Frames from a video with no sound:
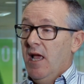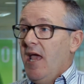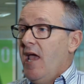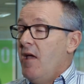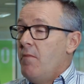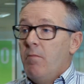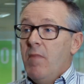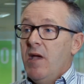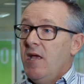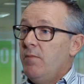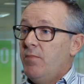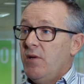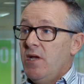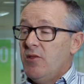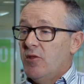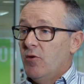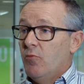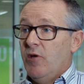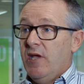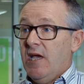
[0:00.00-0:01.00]
It may be
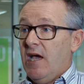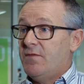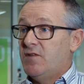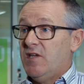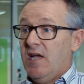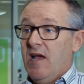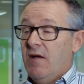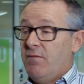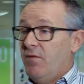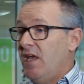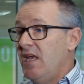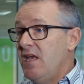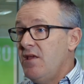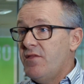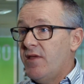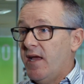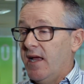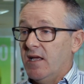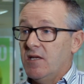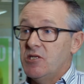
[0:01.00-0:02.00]
that we have to have
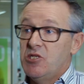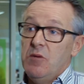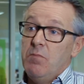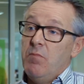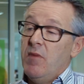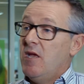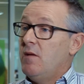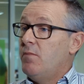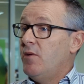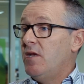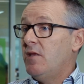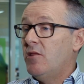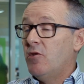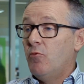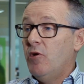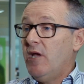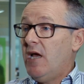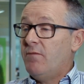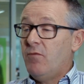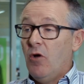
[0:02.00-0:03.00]
e-thanks. It may be that
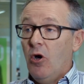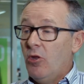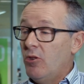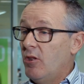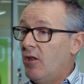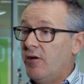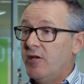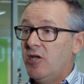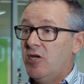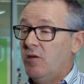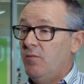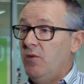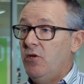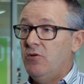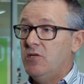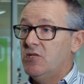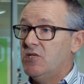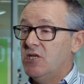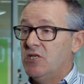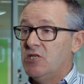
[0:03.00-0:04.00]
we have online
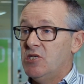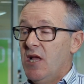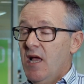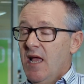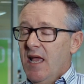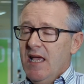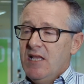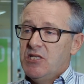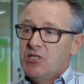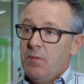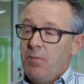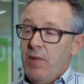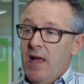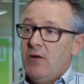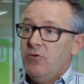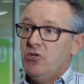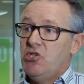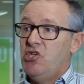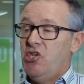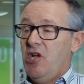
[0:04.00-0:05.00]
communities. It's
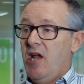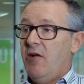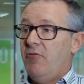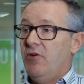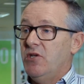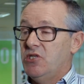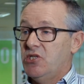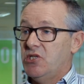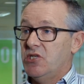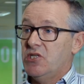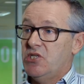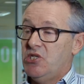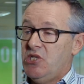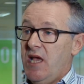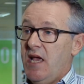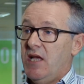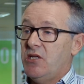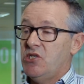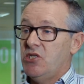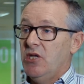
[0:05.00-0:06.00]
about sharing
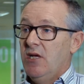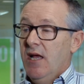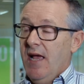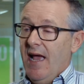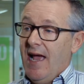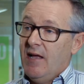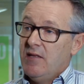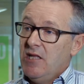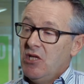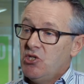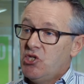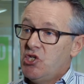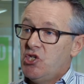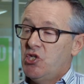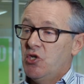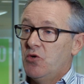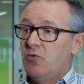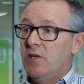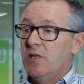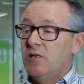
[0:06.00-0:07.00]
success and
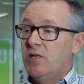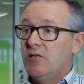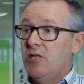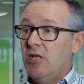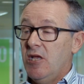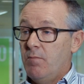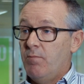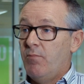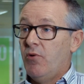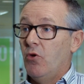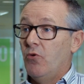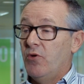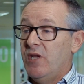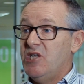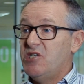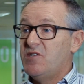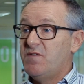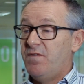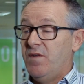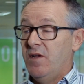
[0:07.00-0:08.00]
ensuring that the
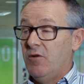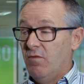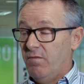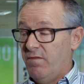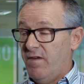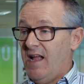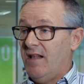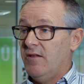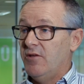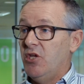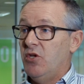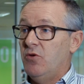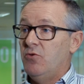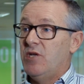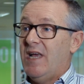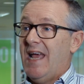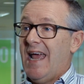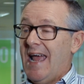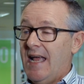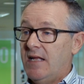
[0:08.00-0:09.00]
employees feel
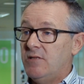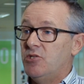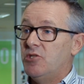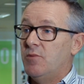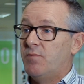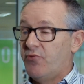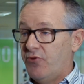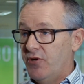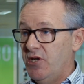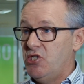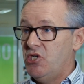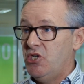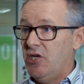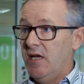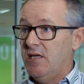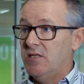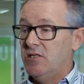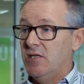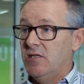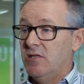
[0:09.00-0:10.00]
valued and
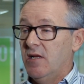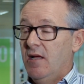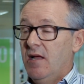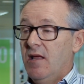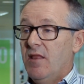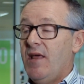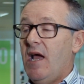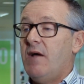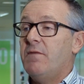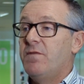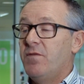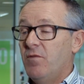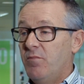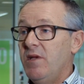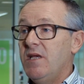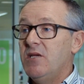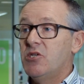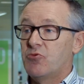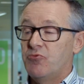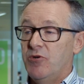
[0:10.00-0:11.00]
appreciated. That for
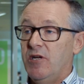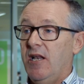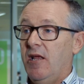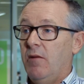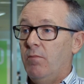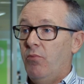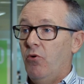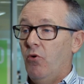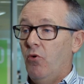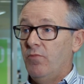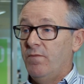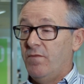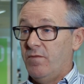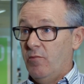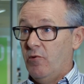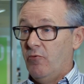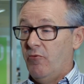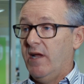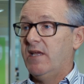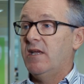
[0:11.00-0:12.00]
me is really important
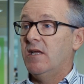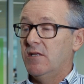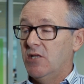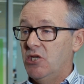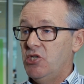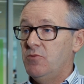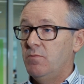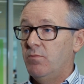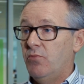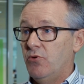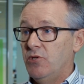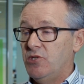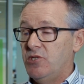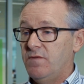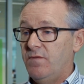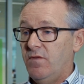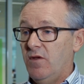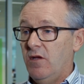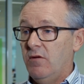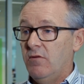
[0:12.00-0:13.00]
from a recognition point
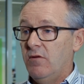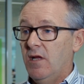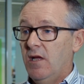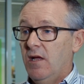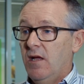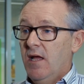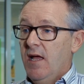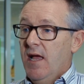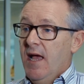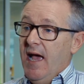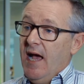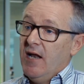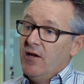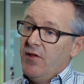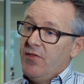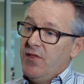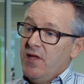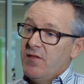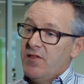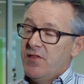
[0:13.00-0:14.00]
of view. And I
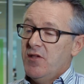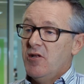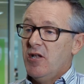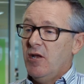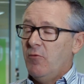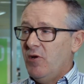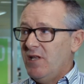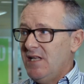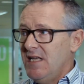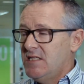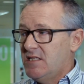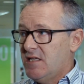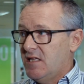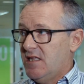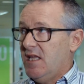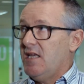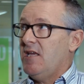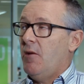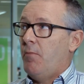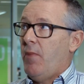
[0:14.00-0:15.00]
think thirdly, we need to
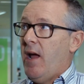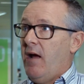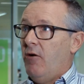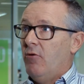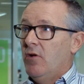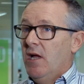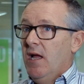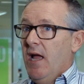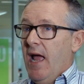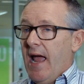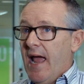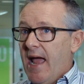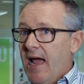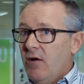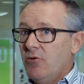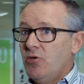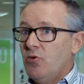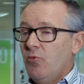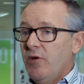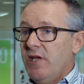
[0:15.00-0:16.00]
think about
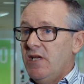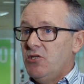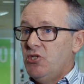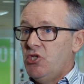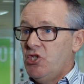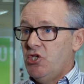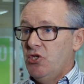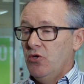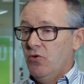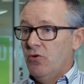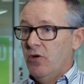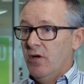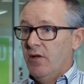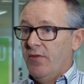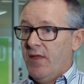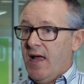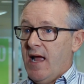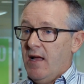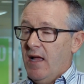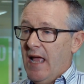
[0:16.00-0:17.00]
how do we ensure
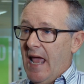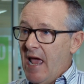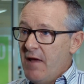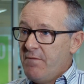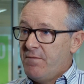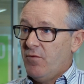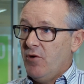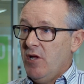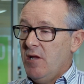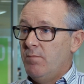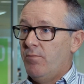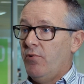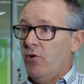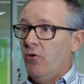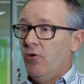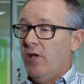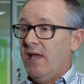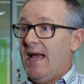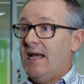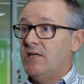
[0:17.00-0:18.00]
that every
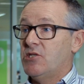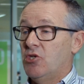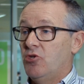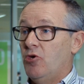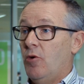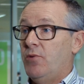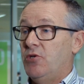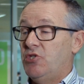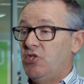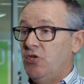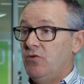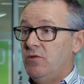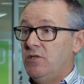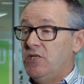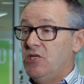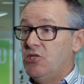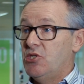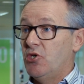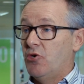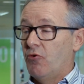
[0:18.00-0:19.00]
employee has an
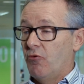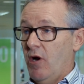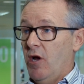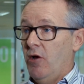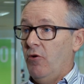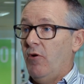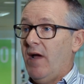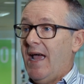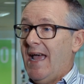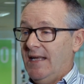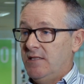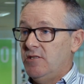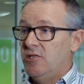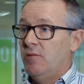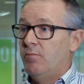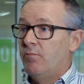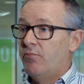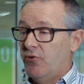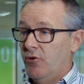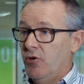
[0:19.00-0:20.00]
opportunity to grow and
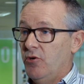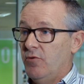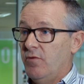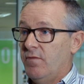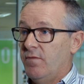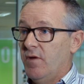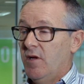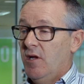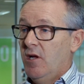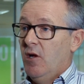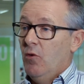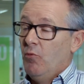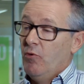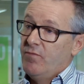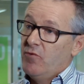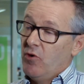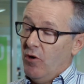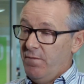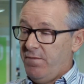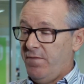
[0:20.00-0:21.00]
improve.
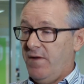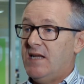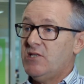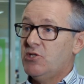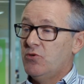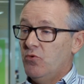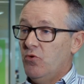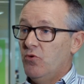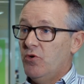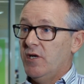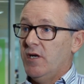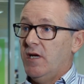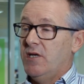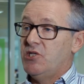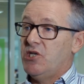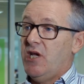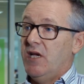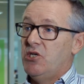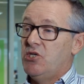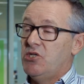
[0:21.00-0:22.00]
We've got flatter
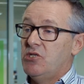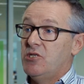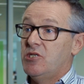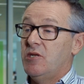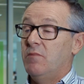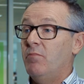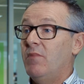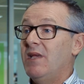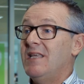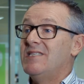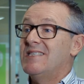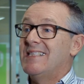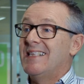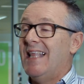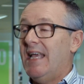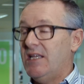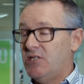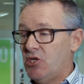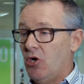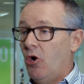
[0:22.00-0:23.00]
organisations, it means
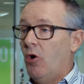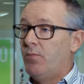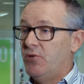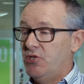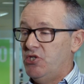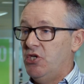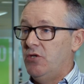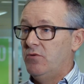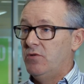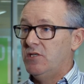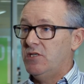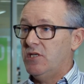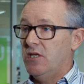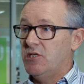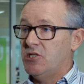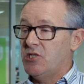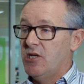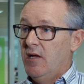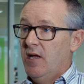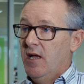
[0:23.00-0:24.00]
less
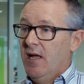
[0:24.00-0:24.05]
opportunities.